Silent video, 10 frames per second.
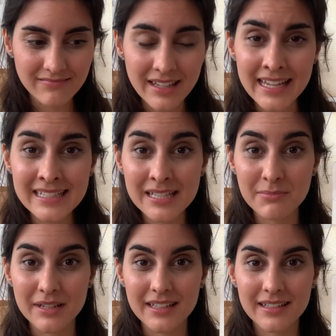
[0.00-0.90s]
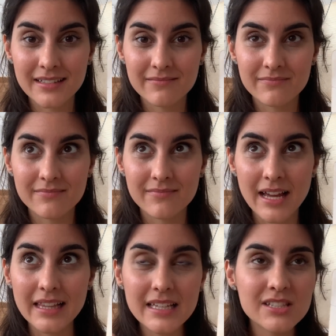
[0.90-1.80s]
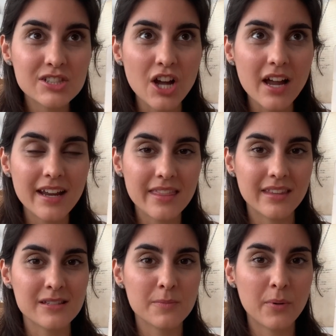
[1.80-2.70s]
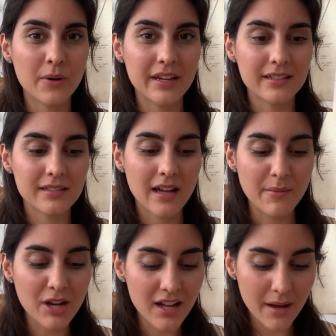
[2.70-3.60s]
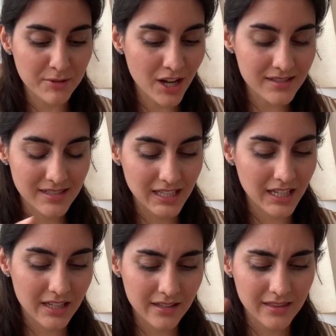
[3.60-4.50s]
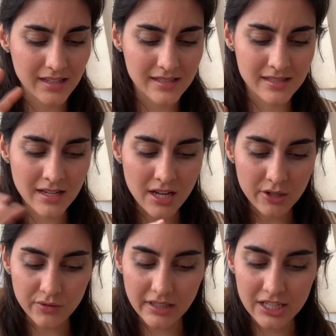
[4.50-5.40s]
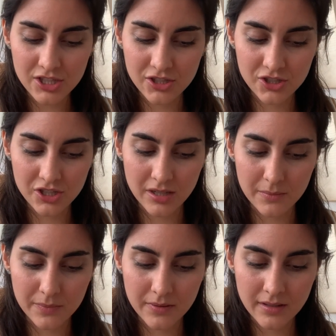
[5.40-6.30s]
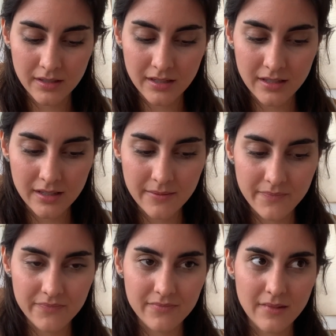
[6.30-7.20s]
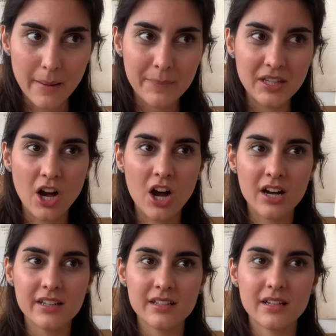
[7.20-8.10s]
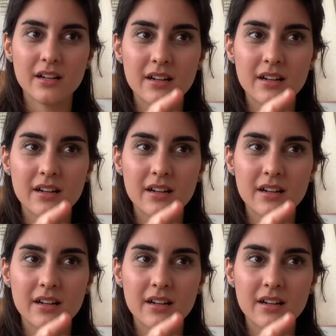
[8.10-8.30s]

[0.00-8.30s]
intimate, at least not at this point. I'm not seeing this relationship beyond